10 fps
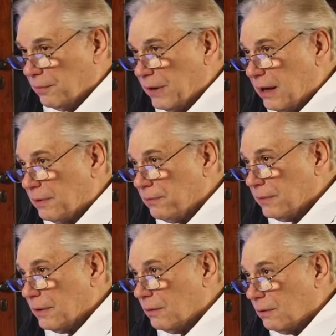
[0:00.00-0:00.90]
about,
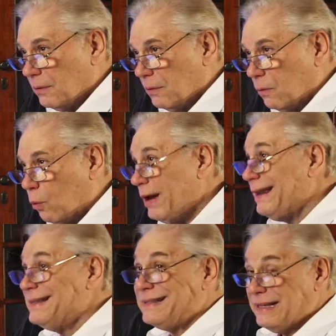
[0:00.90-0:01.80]
what
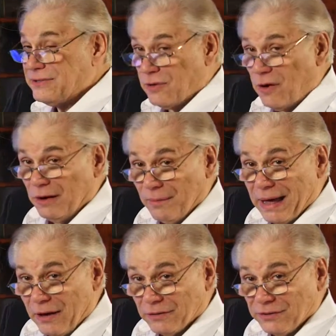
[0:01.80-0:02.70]
is this all
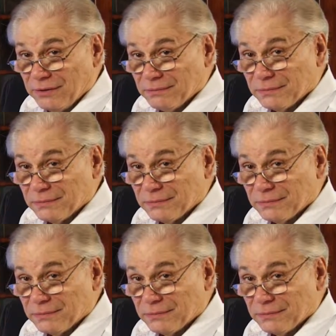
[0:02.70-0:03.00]
about?